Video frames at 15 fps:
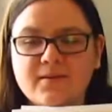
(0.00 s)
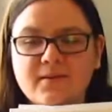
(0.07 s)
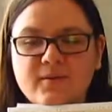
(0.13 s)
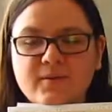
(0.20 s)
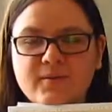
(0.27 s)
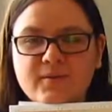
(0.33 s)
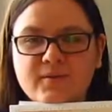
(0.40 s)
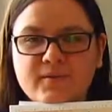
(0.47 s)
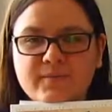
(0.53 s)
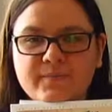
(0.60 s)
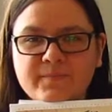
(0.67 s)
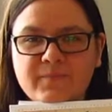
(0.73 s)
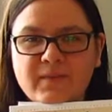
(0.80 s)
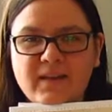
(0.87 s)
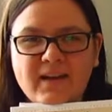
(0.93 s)
So
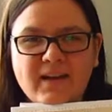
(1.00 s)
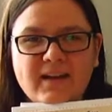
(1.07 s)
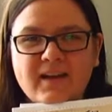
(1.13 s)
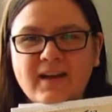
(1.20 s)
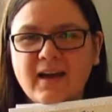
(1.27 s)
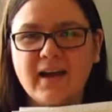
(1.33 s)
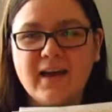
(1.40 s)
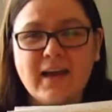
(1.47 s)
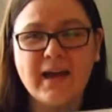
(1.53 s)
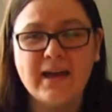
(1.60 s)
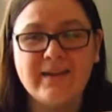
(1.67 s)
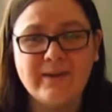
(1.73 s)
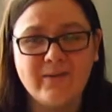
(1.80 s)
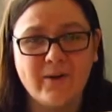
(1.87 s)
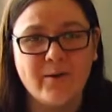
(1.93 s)
yeah, I
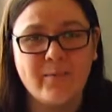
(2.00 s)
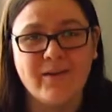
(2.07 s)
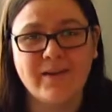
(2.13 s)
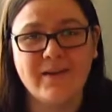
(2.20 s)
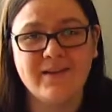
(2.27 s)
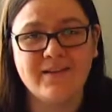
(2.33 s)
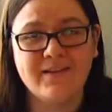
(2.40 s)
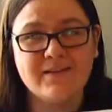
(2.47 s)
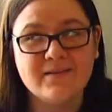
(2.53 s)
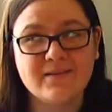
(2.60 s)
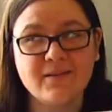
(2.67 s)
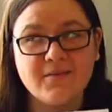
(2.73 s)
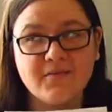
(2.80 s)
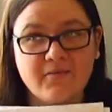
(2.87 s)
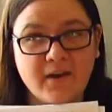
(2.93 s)
highly recommend getting these.
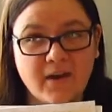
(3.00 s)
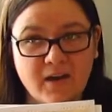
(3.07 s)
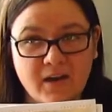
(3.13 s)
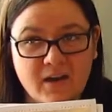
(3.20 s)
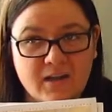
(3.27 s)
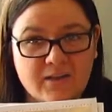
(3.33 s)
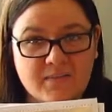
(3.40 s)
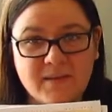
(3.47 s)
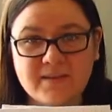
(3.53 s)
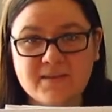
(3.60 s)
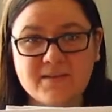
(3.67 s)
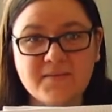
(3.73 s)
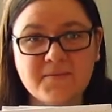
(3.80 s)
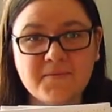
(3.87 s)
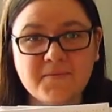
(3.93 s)
They are very
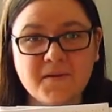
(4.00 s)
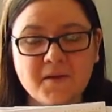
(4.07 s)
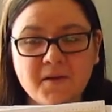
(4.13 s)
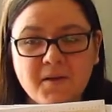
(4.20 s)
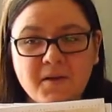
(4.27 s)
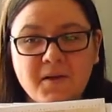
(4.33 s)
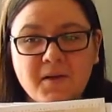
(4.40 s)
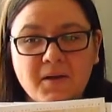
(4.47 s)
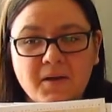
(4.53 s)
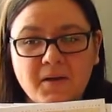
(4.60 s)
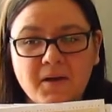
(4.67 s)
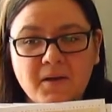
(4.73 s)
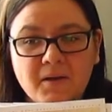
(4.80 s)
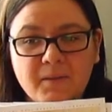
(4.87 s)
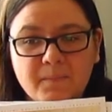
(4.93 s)
inexpensive.
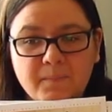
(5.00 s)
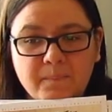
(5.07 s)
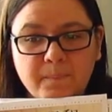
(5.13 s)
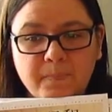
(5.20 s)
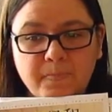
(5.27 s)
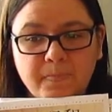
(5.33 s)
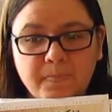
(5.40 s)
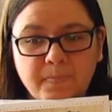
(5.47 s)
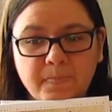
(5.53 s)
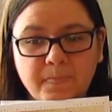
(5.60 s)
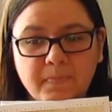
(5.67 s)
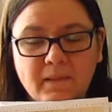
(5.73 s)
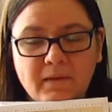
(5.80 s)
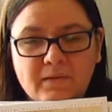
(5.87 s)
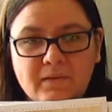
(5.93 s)

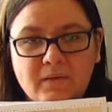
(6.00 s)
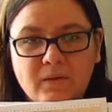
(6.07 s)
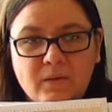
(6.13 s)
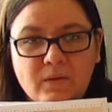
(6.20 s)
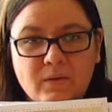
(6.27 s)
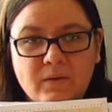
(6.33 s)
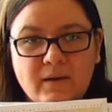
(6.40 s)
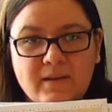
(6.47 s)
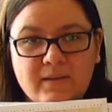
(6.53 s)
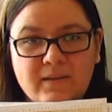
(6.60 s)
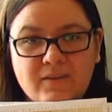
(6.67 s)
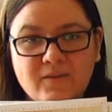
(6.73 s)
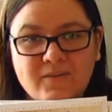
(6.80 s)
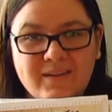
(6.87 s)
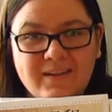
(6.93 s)
So I think
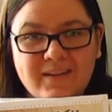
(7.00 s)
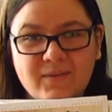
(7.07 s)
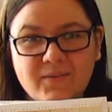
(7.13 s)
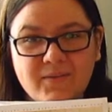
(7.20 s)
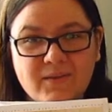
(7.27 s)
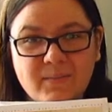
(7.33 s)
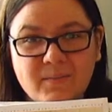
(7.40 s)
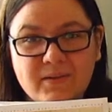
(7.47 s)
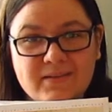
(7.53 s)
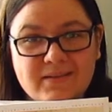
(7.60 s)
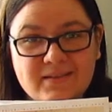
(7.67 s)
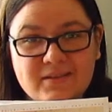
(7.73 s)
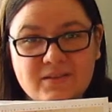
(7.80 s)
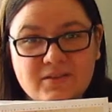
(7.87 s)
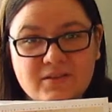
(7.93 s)
they're only like $15
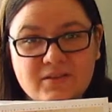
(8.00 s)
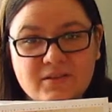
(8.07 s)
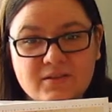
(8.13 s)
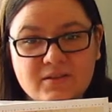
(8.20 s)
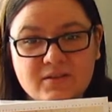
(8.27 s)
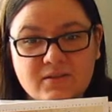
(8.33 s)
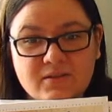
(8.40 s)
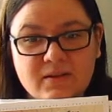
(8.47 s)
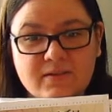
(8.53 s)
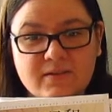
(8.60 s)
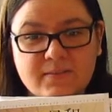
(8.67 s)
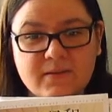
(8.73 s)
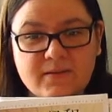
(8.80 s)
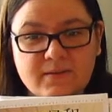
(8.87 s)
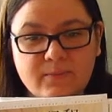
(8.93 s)
each.
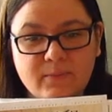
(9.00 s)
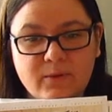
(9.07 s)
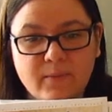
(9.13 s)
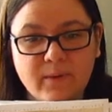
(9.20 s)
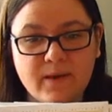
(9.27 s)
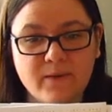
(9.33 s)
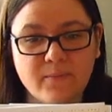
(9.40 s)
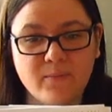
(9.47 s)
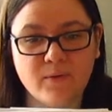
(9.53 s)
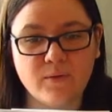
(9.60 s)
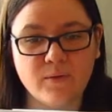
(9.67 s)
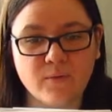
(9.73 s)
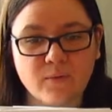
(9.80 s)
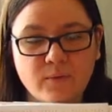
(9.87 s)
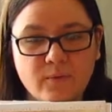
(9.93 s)
Especially when you buy them
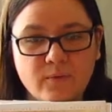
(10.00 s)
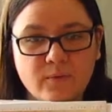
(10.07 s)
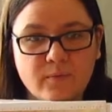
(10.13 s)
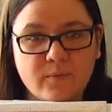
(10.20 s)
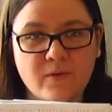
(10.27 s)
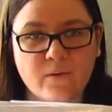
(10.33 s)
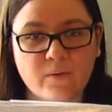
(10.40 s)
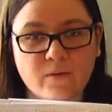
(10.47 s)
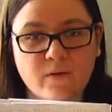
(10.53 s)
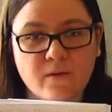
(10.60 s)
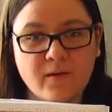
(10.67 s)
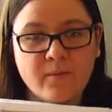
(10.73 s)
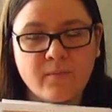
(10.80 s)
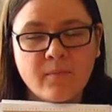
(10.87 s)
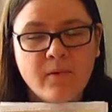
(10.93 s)
new or pre-order
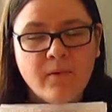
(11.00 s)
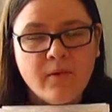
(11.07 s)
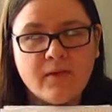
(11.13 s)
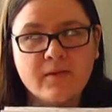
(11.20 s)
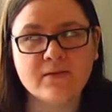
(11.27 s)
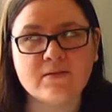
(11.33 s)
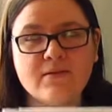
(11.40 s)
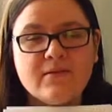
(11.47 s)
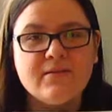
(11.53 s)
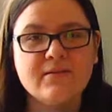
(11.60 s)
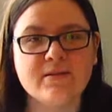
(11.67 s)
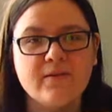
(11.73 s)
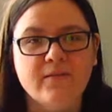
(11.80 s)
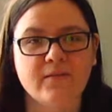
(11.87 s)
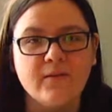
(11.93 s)
them. So it's
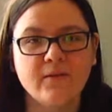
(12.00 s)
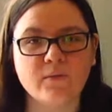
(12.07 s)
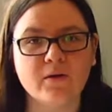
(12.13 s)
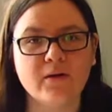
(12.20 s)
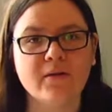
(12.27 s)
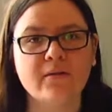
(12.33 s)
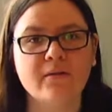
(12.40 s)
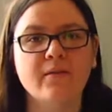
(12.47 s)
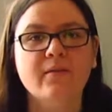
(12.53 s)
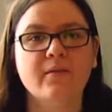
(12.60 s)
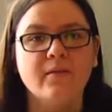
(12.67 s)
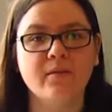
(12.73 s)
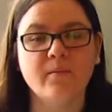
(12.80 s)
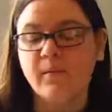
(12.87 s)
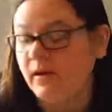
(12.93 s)
definitely worth
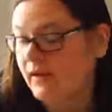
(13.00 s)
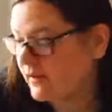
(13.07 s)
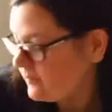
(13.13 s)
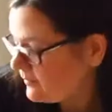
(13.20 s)
the buy,